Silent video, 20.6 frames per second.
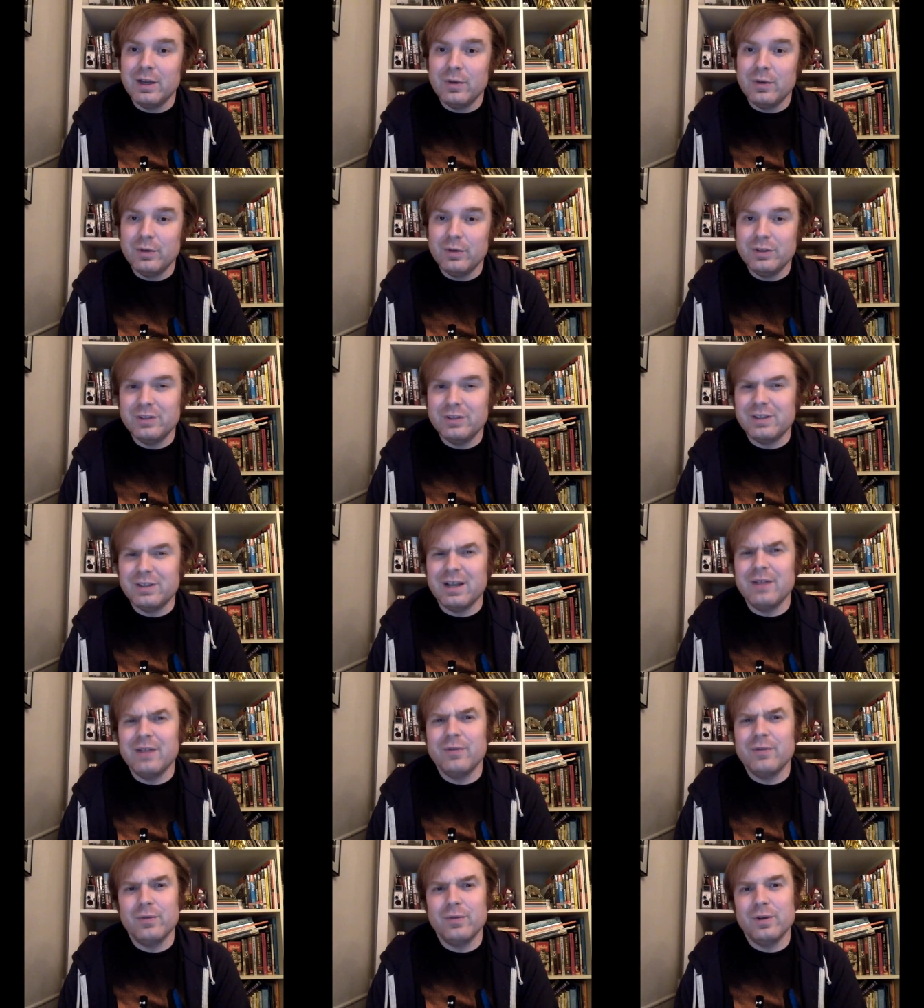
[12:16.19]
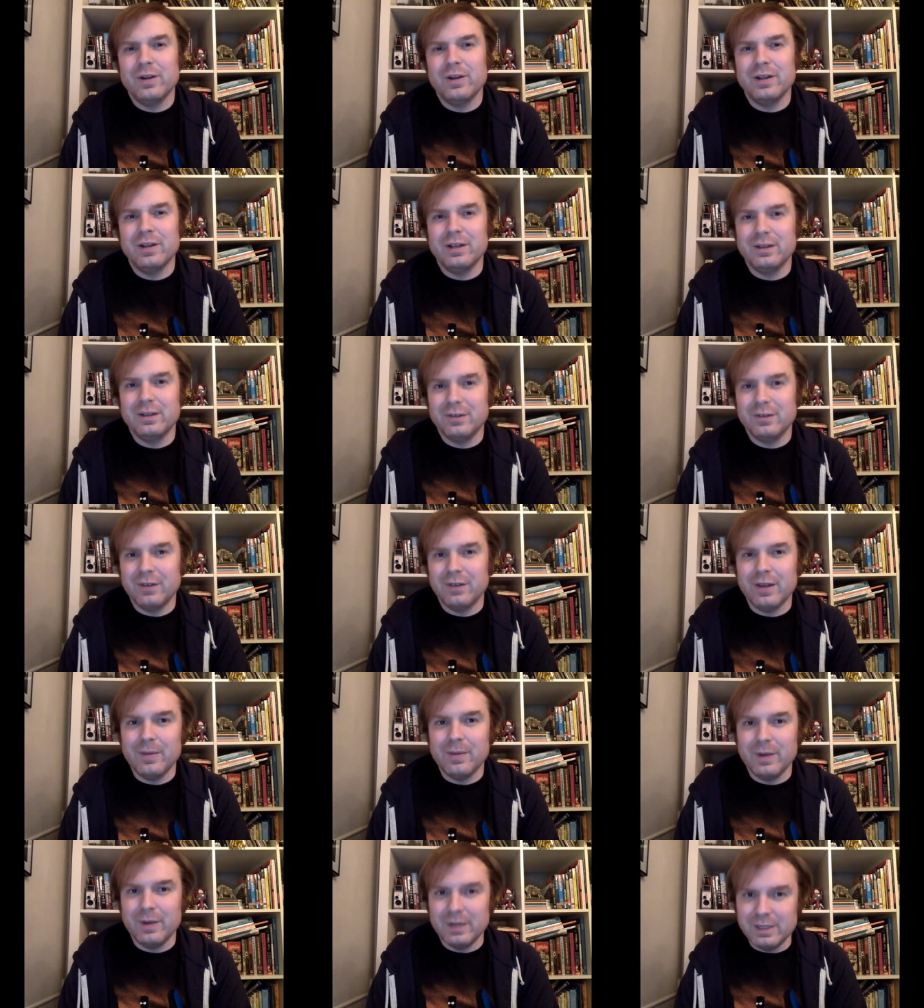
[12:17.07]
which is kind of a weird thing to say
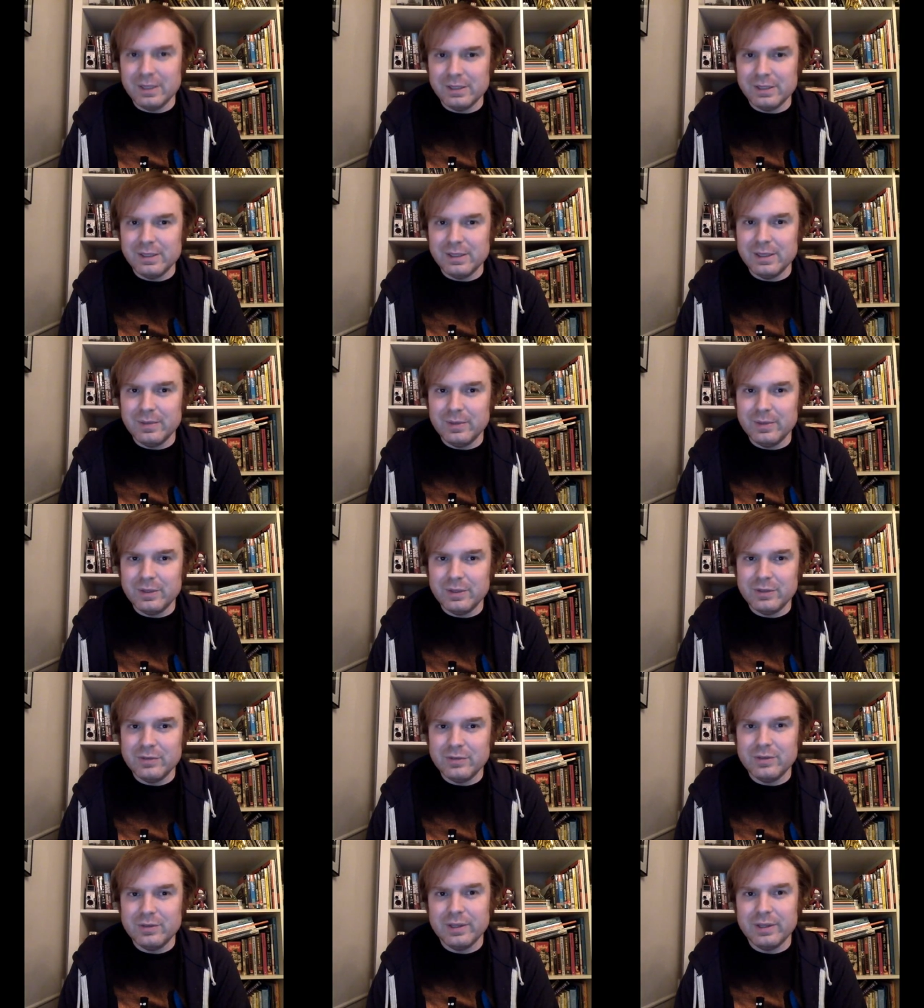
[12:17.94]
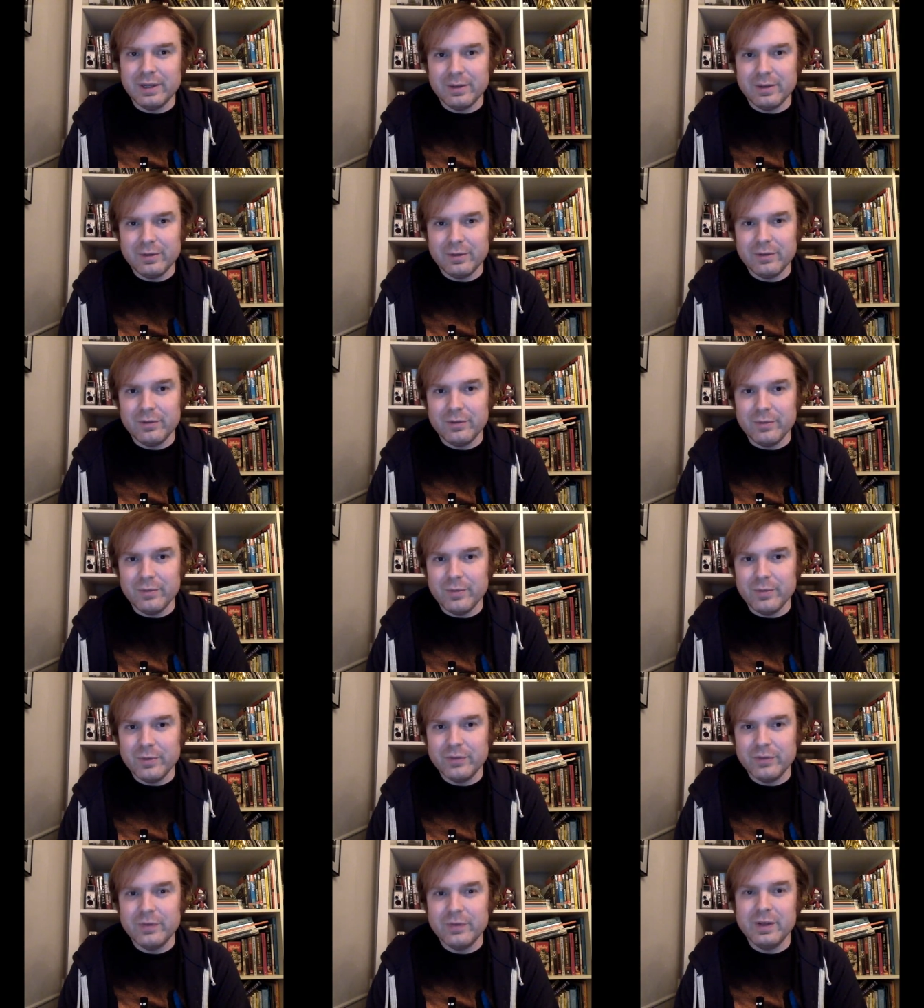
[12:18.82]
about E.T. because you think through
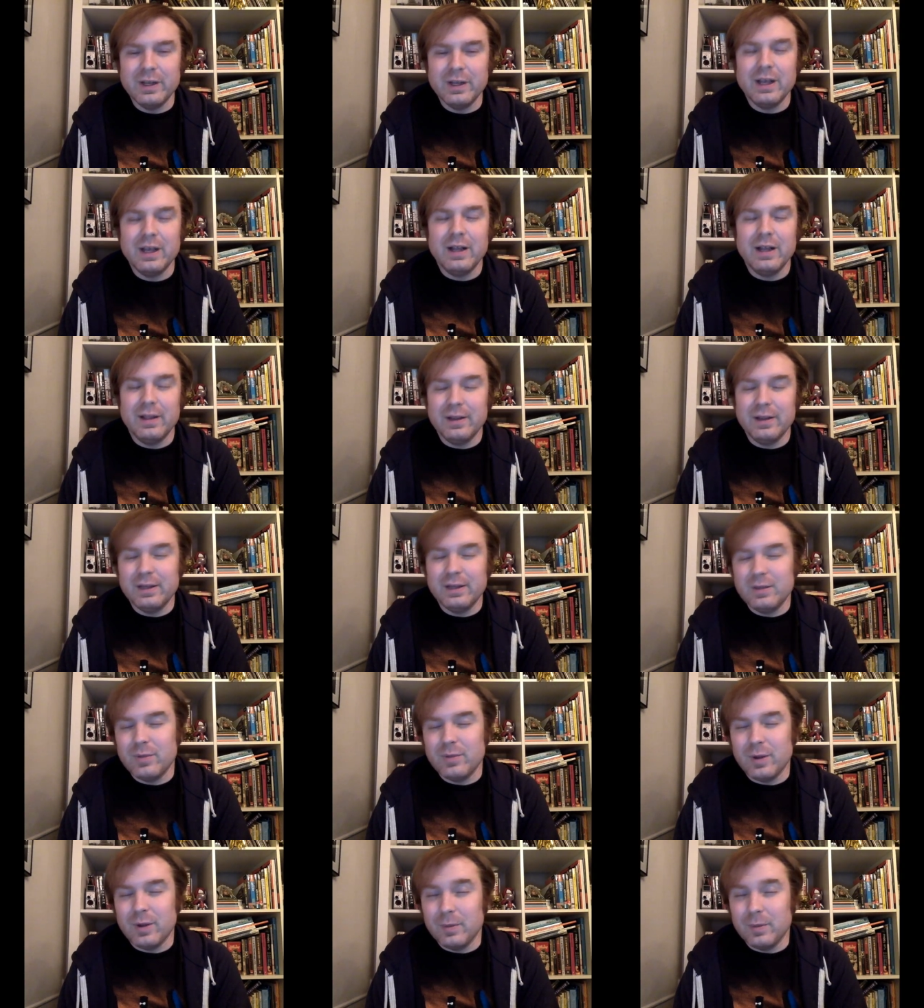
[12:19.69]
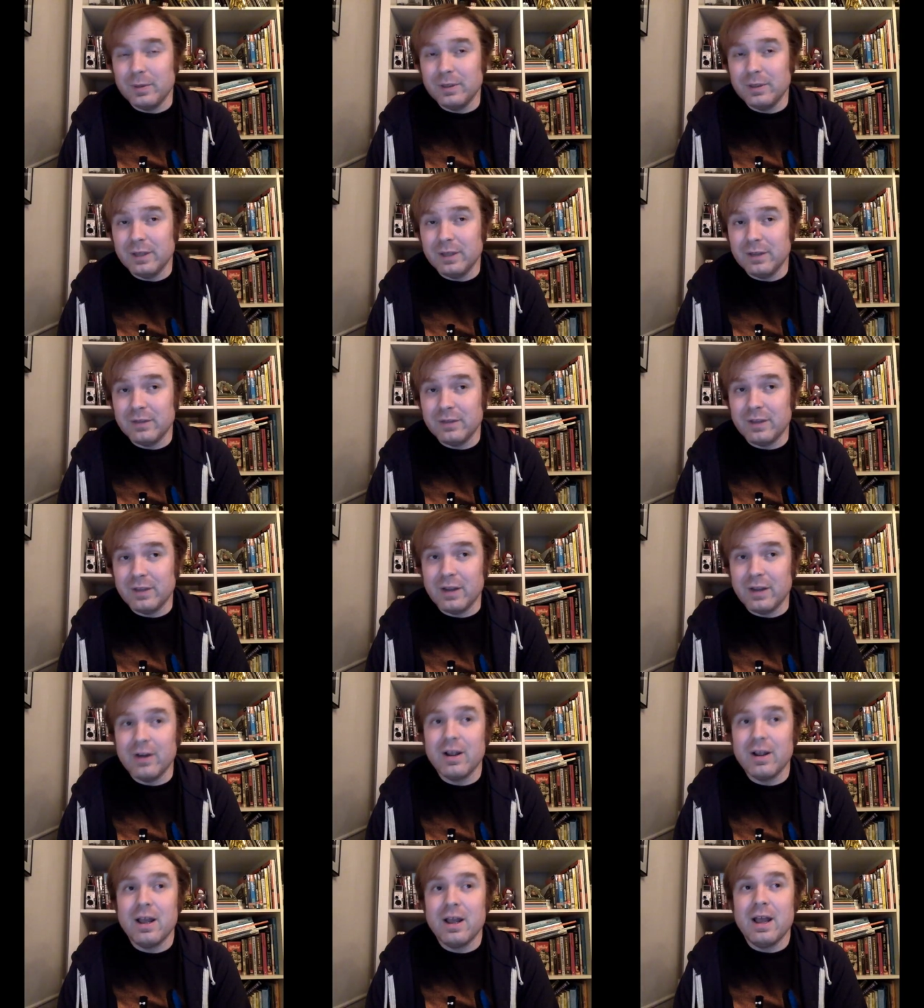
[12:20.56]
most of it, like, he probably does
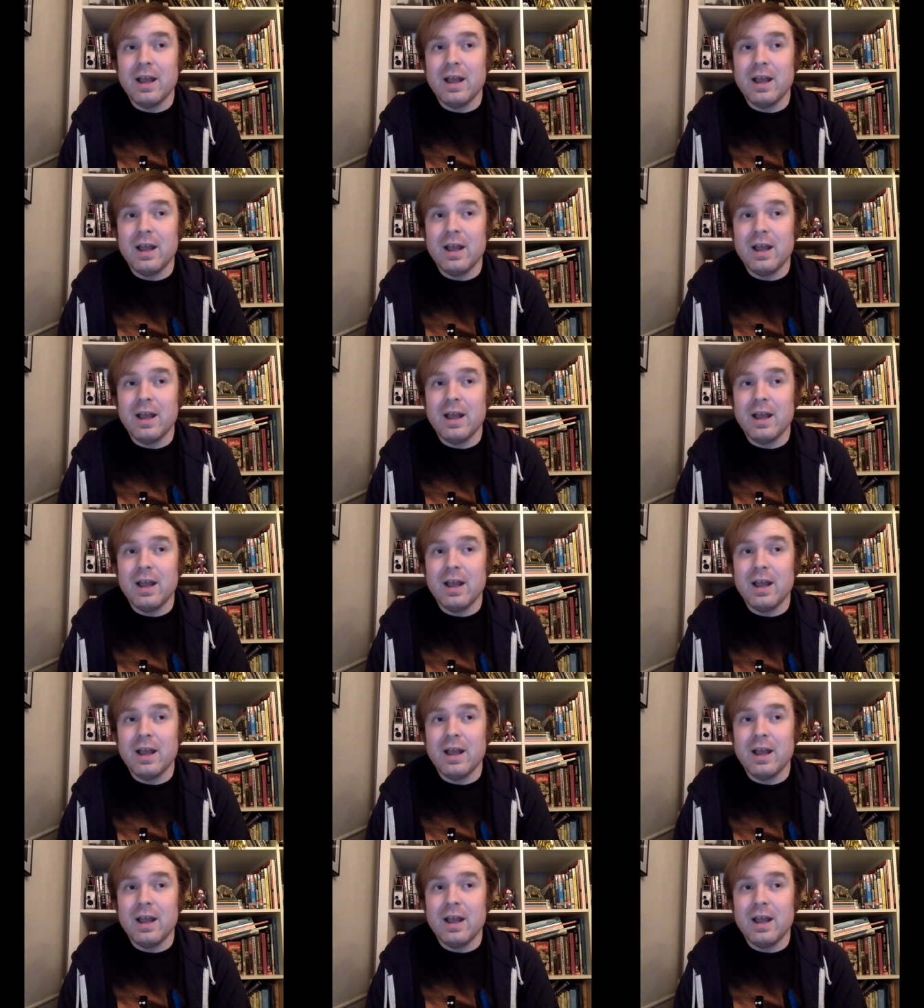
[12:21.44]
care.